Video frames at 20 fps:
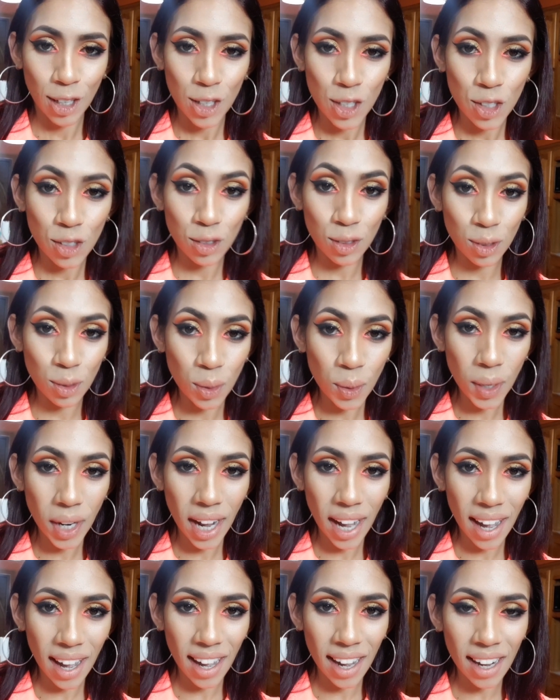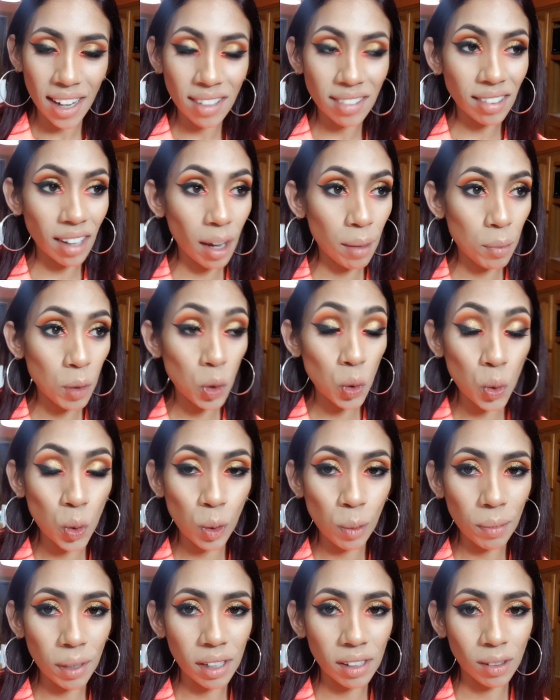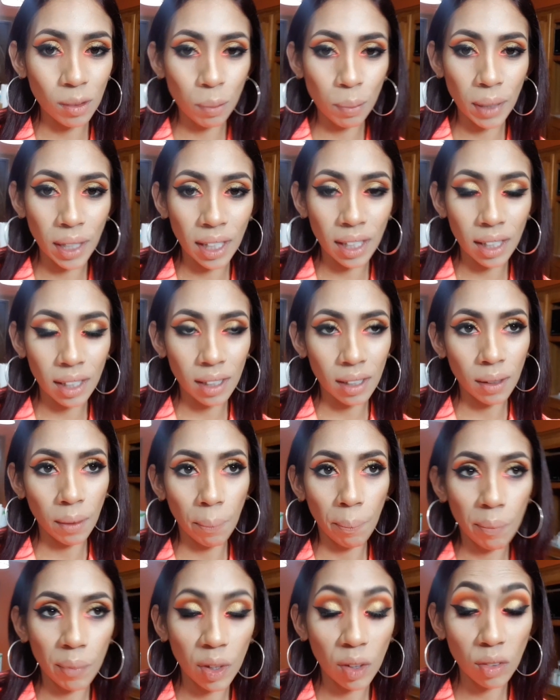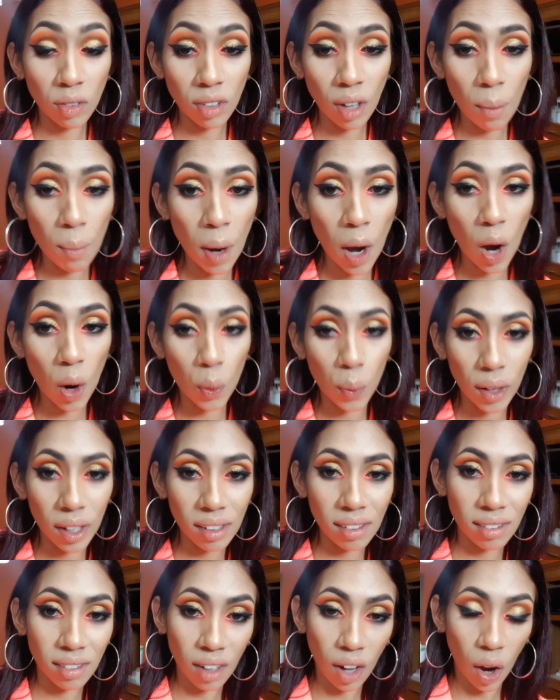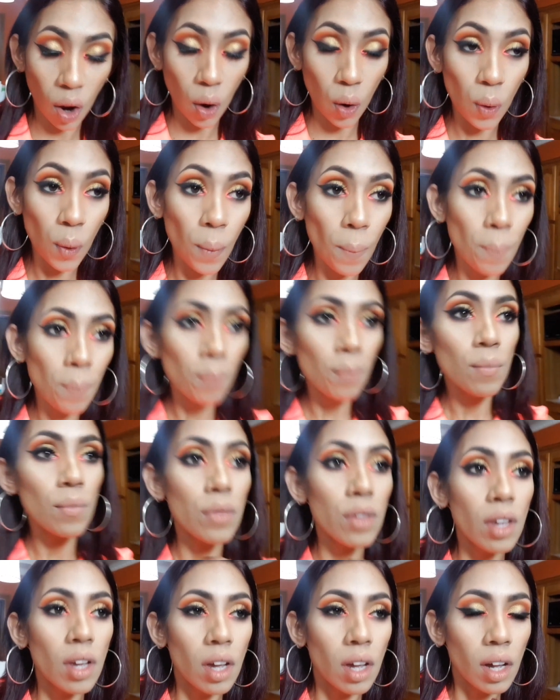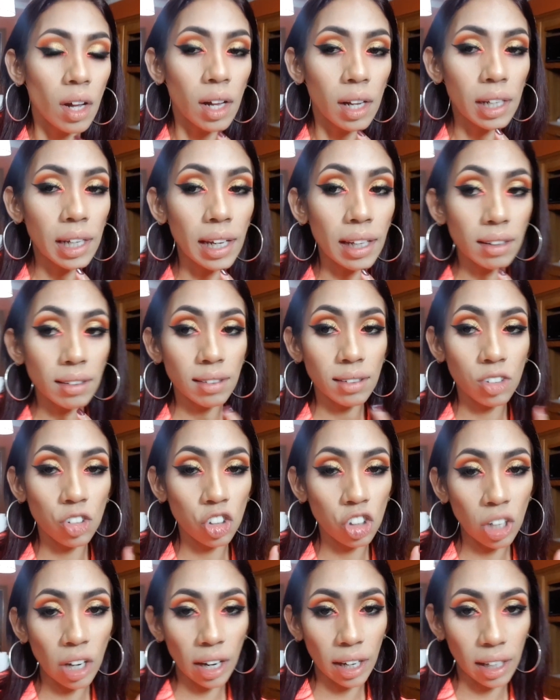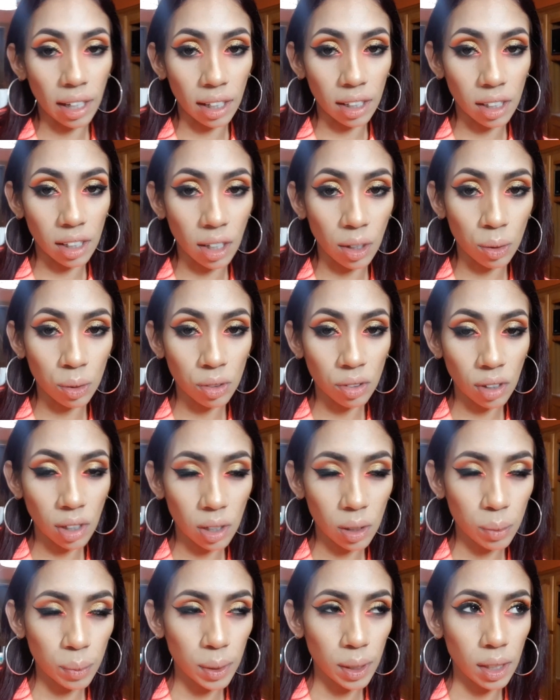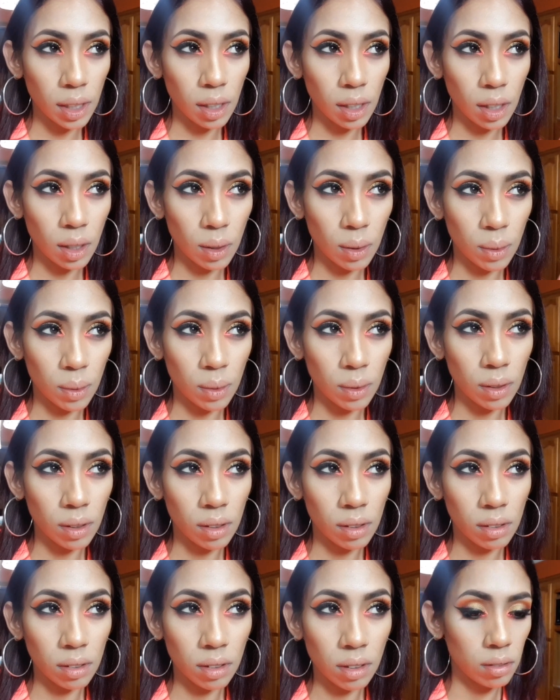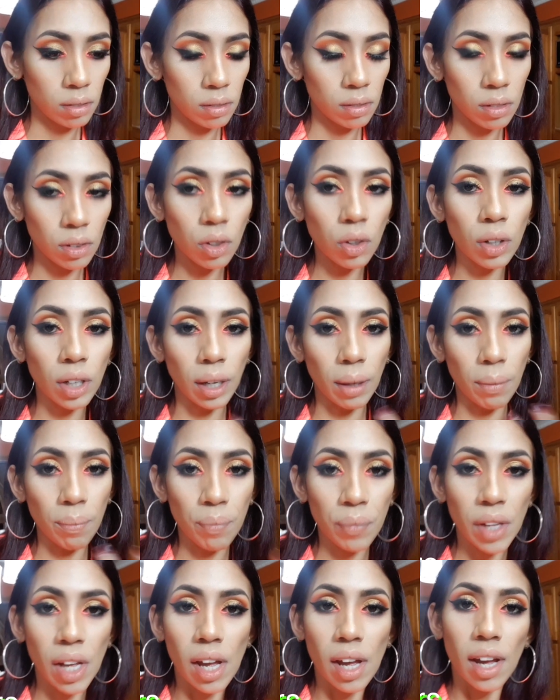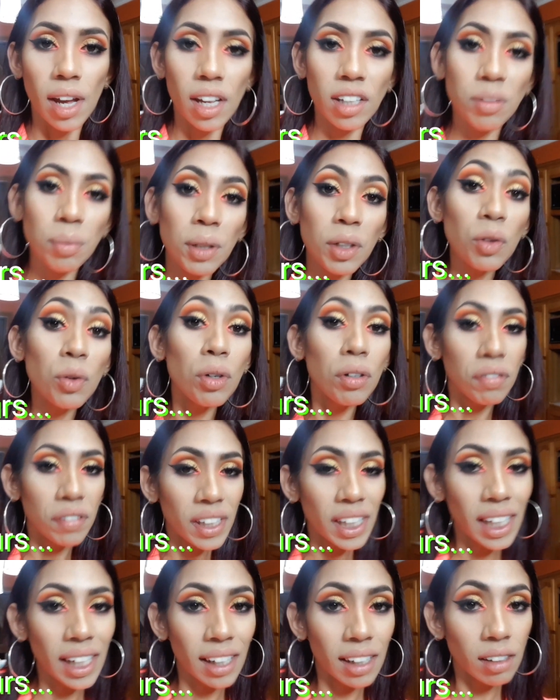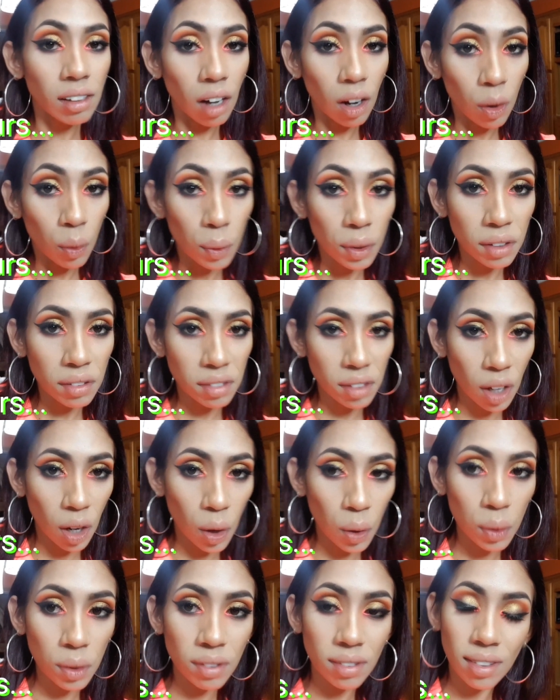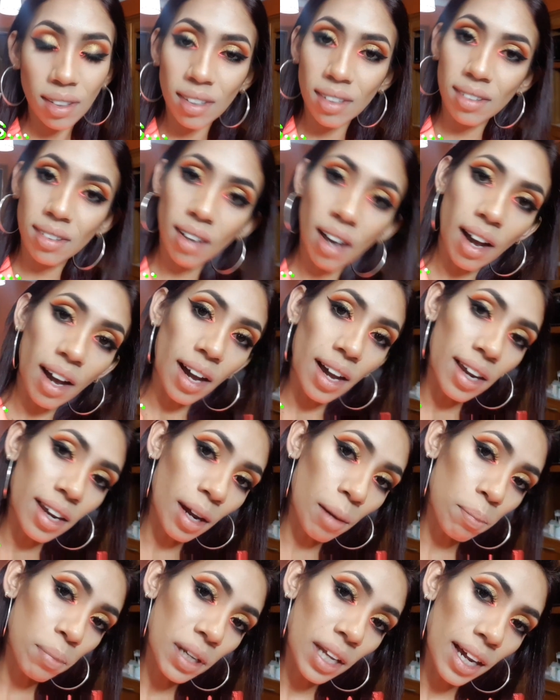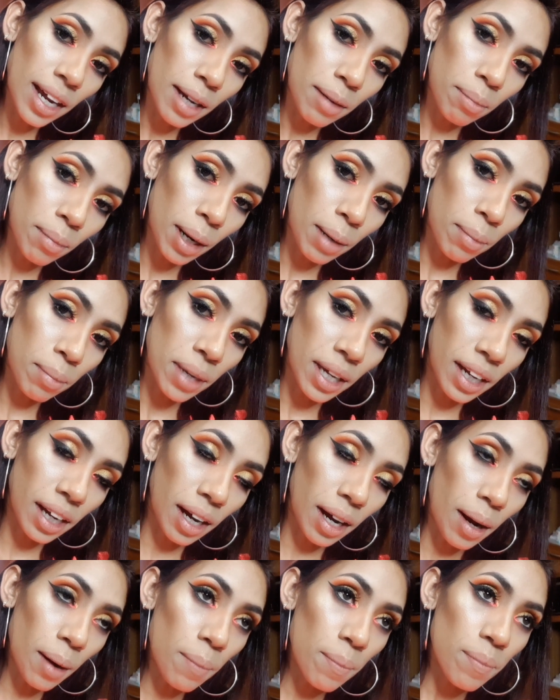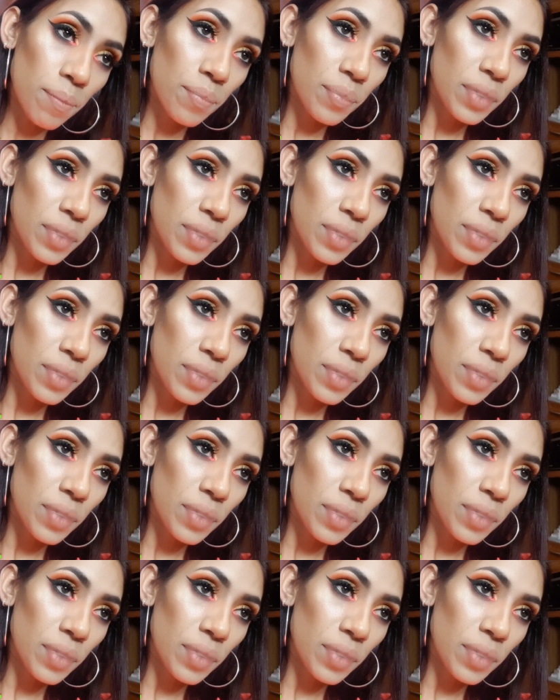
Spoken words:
So guys, I'm home. It's been some hours now. Let's check it now, shall we? Okay, it's been over 8 hours now since I applied my makeup.